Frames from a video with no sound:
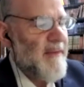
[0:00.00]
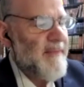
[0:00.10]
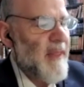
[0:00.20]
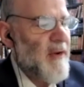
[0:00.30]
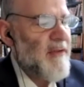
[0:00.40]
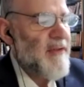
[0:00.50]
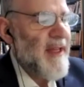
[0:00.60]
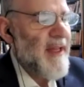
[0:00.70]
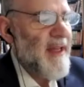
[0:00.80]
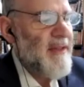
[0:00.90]
you could
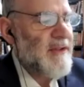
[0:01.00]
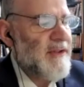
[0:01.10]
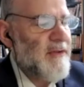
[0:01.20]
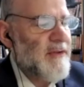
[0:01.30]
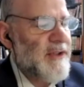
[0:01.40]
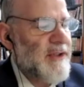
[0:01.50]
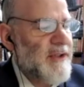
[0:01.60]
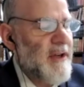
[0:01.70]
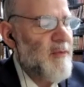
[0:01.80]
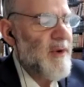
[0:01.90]
say that
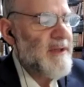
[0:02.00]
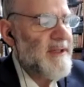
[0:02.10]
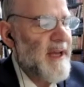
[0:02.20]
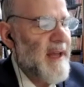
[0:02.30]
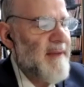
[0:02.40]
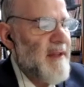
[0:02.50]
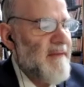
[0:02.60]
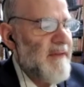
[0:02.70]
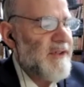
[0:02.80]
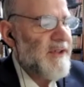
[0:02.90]
shira is one type.
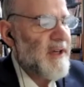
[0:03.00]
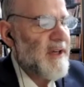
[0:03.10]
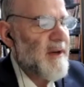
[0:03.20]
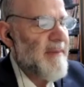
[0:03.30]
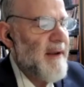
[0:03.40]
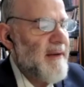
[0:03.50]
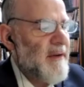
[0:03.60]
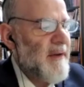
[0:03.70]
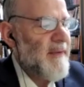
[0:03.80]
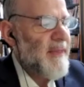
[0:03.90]
The shira
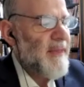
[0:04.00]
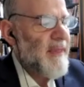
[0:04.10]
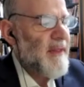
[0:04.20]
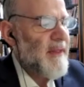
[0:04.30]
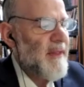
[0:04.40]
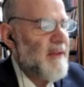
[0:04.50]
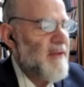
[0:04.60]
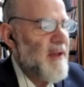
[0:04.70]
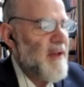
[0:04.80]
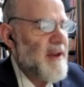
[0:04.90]
panda
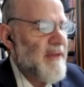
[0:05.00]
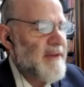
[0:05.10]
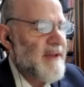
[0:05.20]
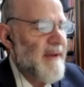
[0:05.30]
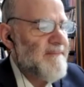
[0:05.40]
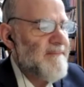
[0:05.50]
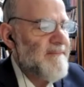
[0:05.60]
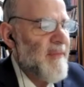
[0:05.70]
is another type.